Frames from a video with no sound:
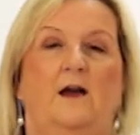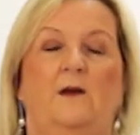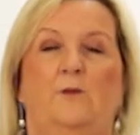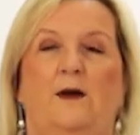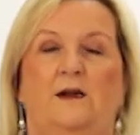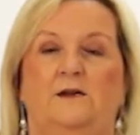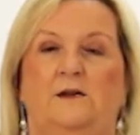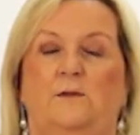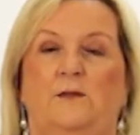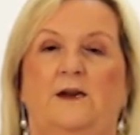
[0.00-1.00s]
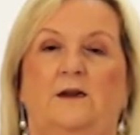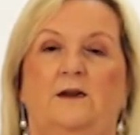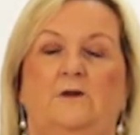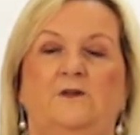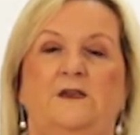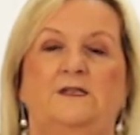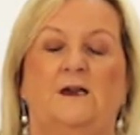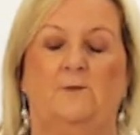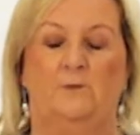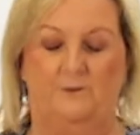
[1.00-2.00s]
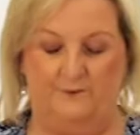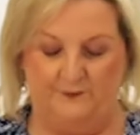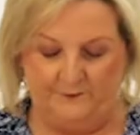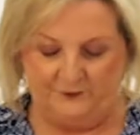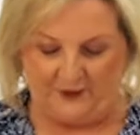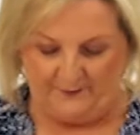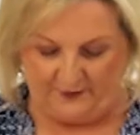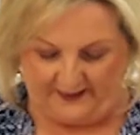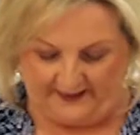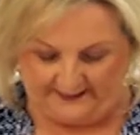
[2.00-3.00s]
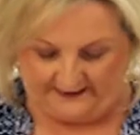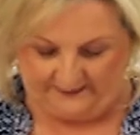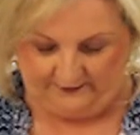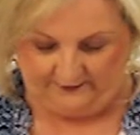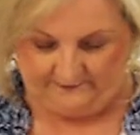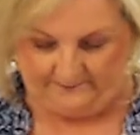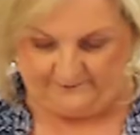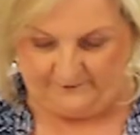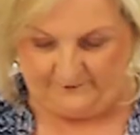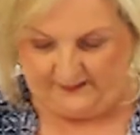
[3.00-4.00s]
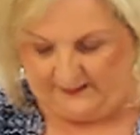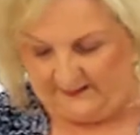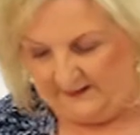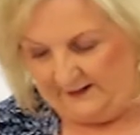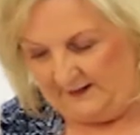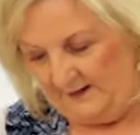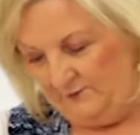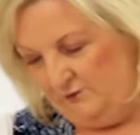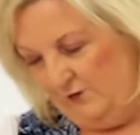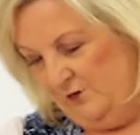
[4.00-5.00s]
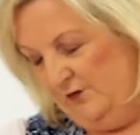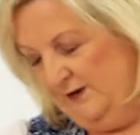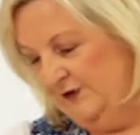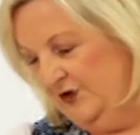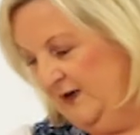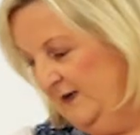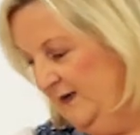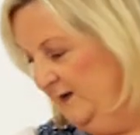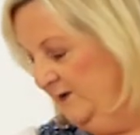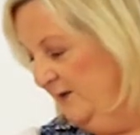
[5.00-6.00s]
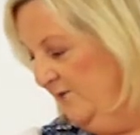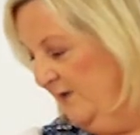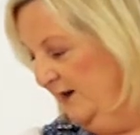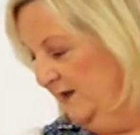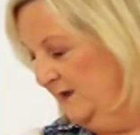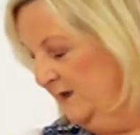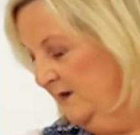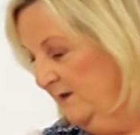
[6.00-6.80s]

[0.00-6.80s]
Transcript: and back to the middle. Now this time drop your head down and roll it gently to the right,